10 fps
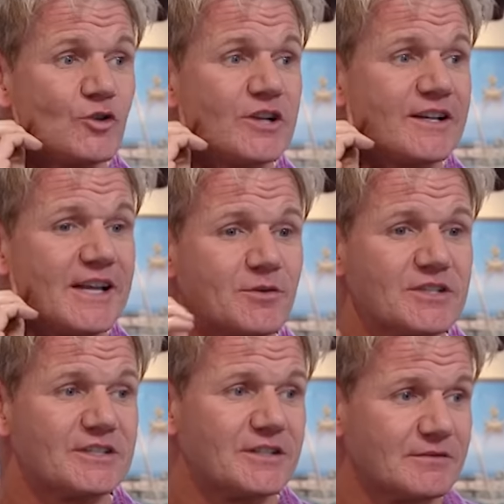Whose idea was
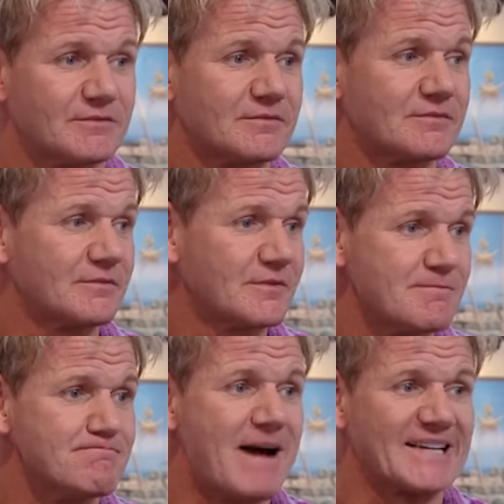it to
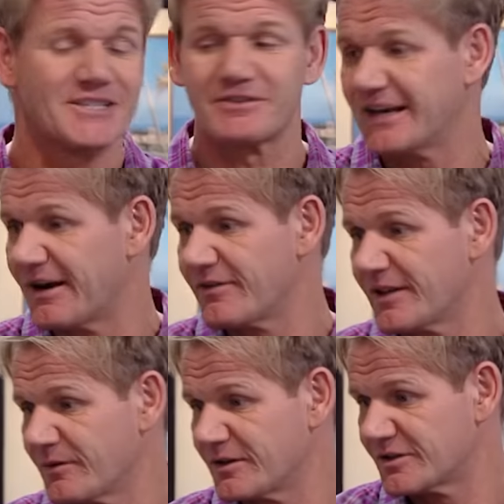macerate
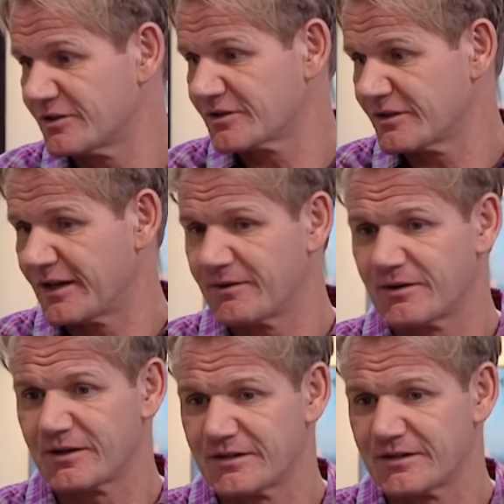everything with the sauce on there? What